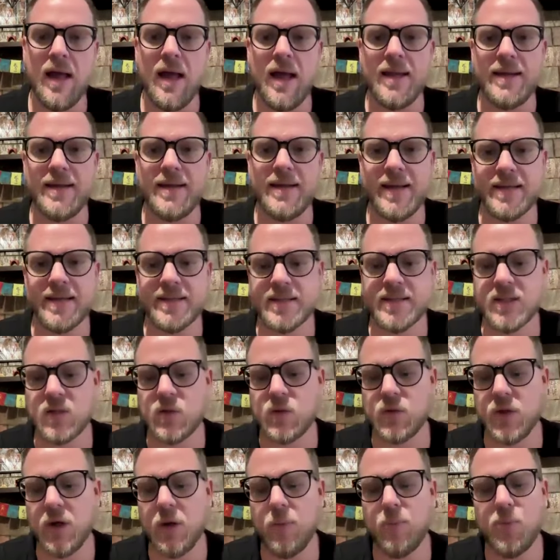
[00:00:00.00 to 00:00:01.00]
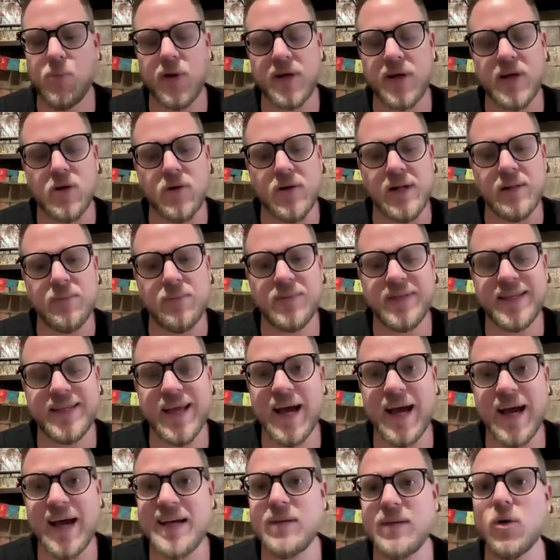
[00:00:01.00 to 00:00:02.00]
And next to the Preta realm, the
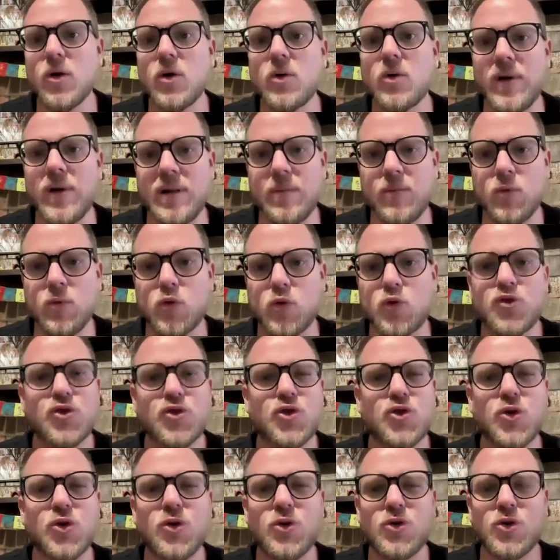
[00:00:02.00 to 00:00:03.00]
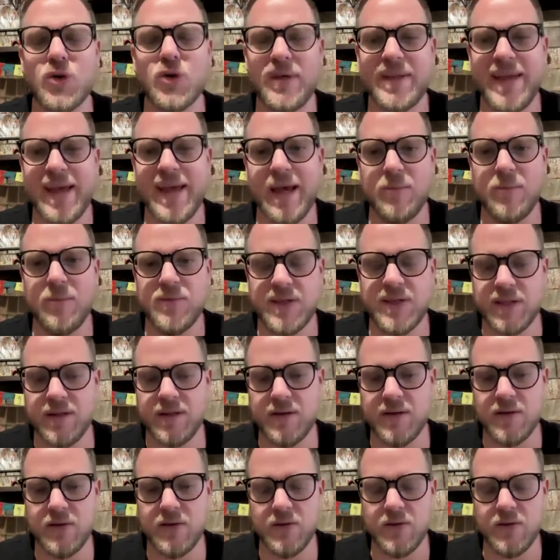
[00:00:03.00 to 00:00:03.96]
animal realm looks totally empty.